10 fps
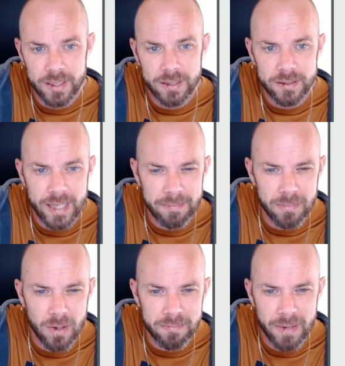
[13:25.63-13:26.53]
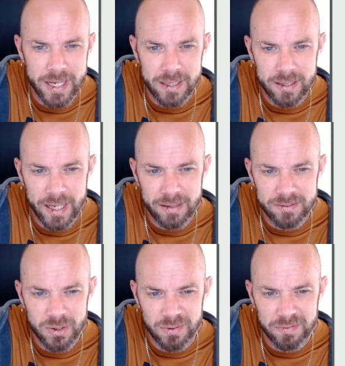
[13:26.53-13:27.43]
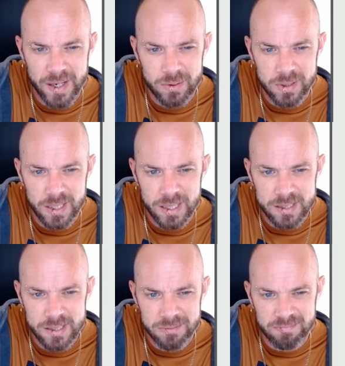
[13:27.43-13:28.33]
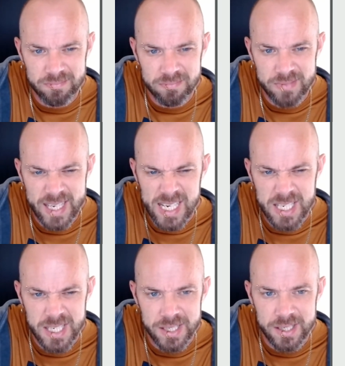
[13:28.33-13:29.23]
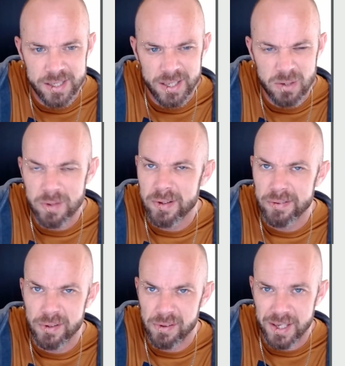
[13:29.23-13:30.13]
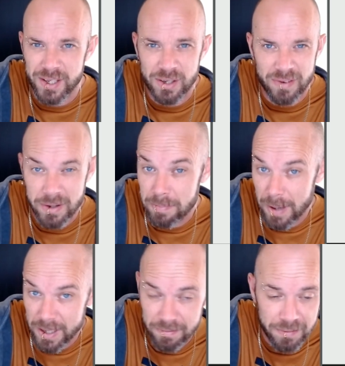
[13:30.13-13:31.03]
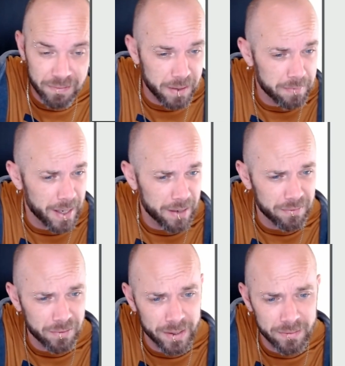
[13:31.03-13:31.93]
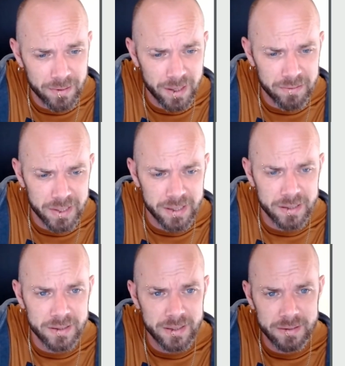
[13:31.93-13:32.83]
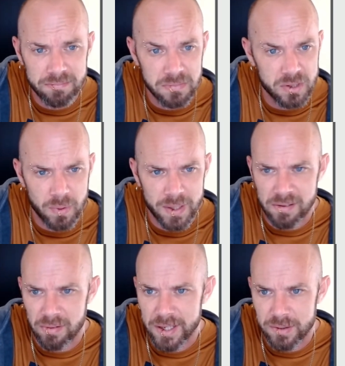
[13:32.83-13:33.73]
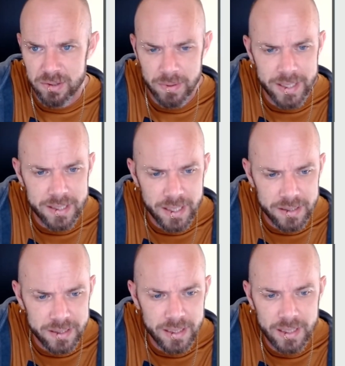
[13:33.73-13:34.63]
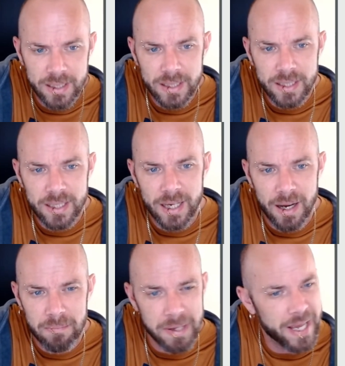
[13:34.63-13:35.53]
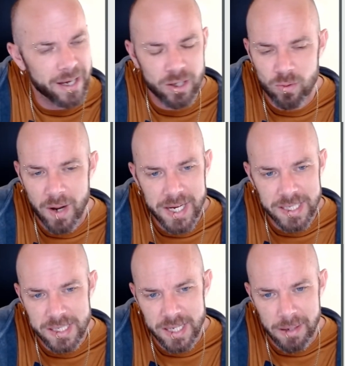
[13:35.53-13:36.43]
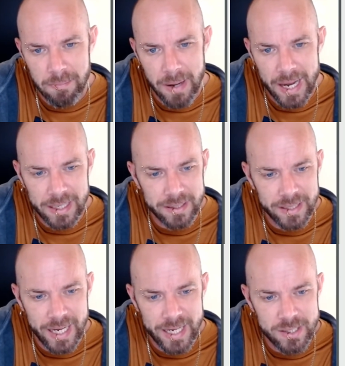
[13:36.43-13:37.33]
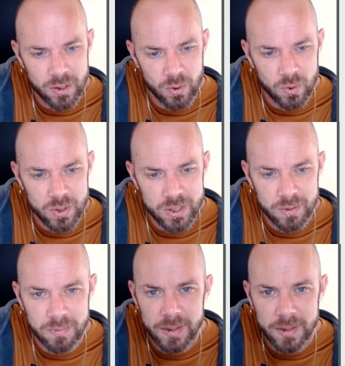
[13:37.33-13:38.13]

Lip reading: That might make that sort of Failcast easier to deal with if you think you've only paid £15 for it rather than 23 or 26. But yeah, great to see him back. That is awesome.